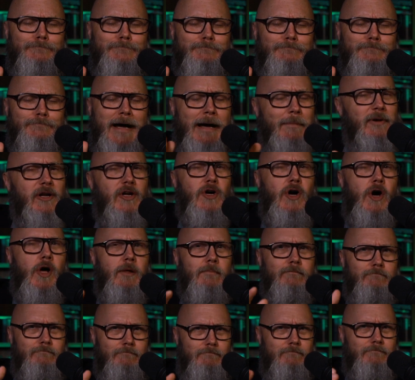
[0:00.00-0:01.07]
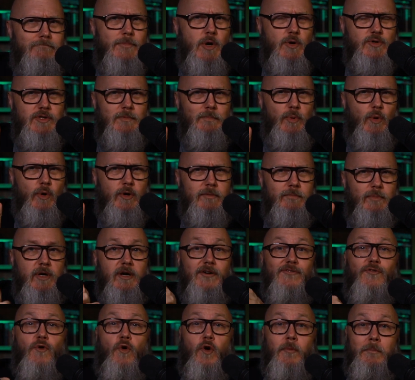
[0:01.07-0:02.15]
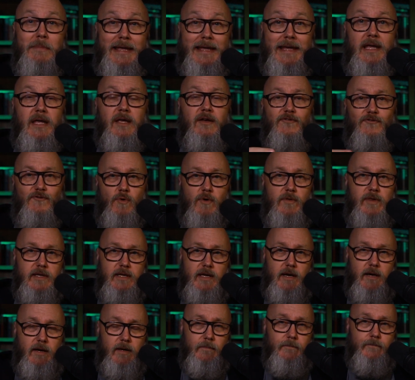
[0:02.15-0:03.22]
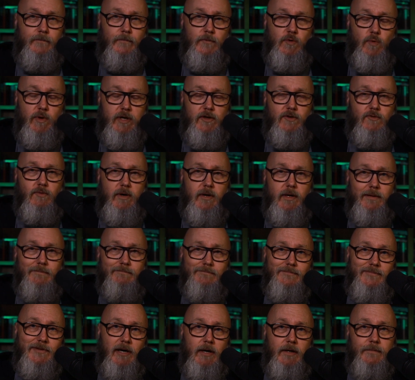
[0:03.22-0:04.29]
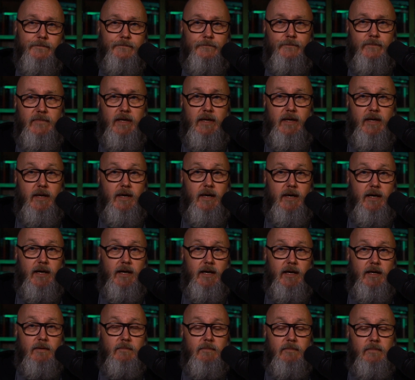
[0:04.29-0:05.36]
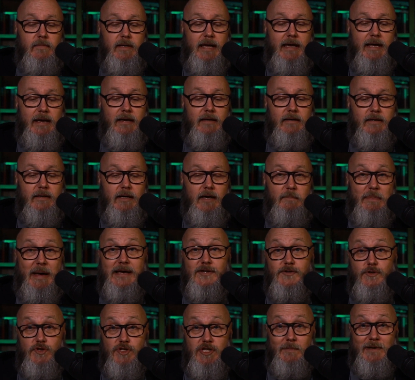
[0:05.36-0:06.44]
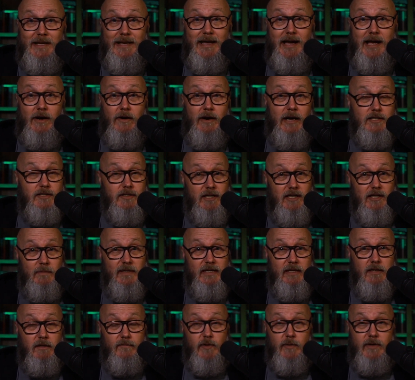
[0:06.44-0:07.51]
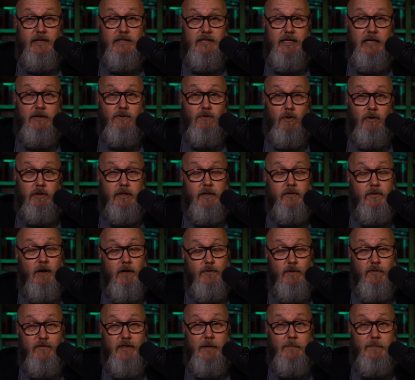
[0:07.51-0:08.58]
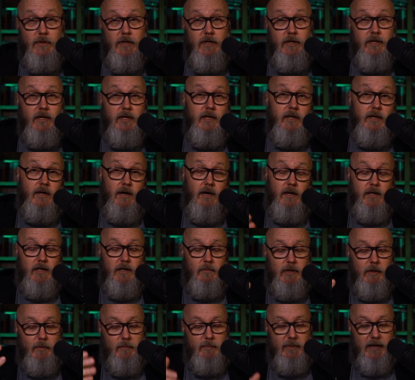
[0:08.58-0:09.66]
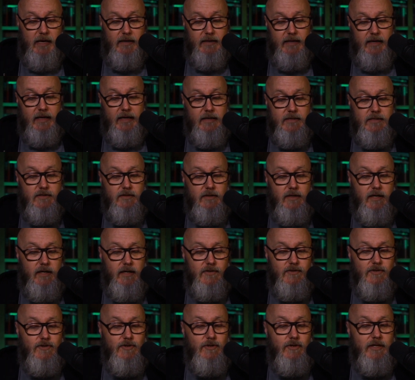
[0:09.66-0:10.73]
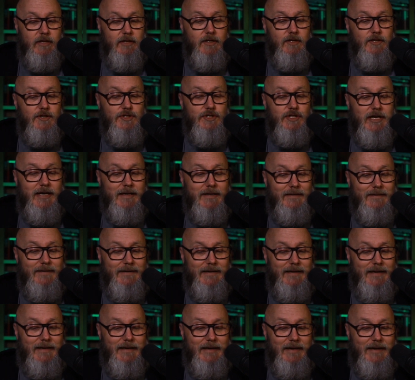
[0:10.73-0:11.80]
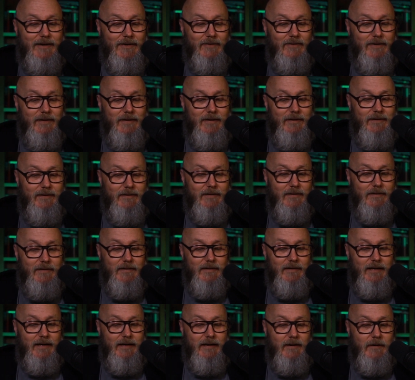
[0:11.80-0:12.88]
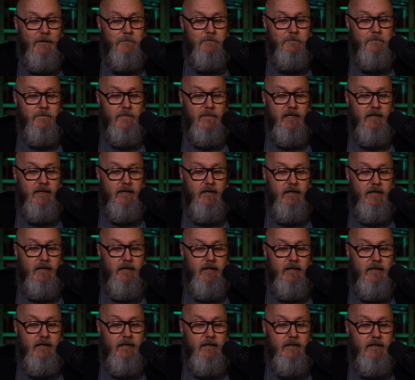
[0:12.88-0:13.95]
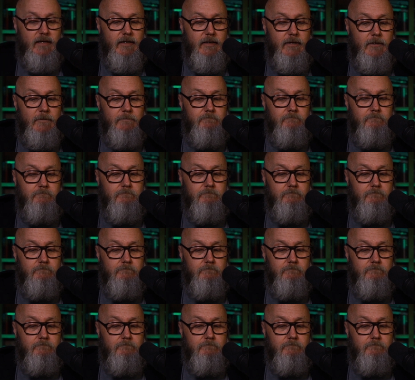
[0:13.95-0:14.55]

going to call it most important book for me for the year 2020. Done. Pastor Jimmy and I are actually going to be interviewing Dane Ortland, the author of that book, on an upcoming podcast. So you can check that out there. Any